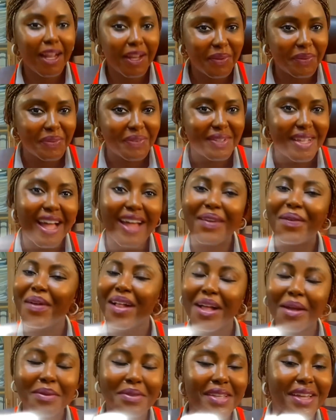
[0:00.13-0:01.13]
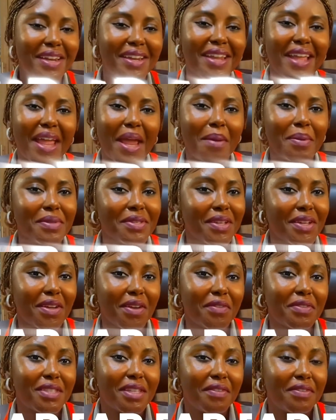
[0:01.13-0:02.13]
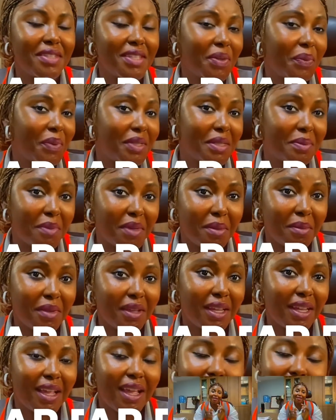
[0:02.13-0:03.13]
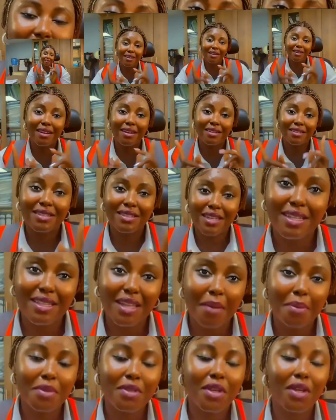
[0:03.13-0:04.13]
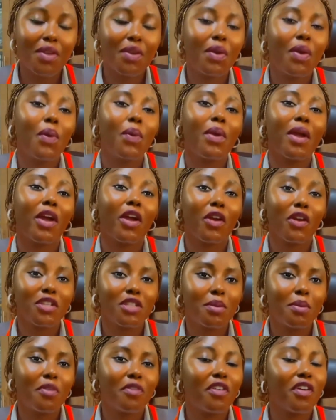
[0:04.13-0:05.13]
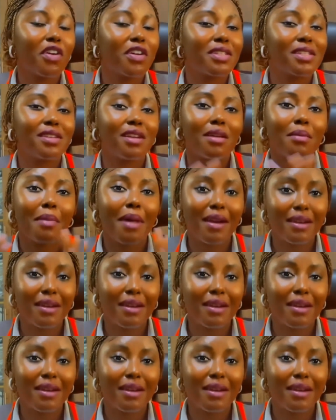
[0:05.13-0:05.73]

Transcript: Hello, and welcome to another episode of Safety with Mimi. And on today's episode, we are going to be focusing on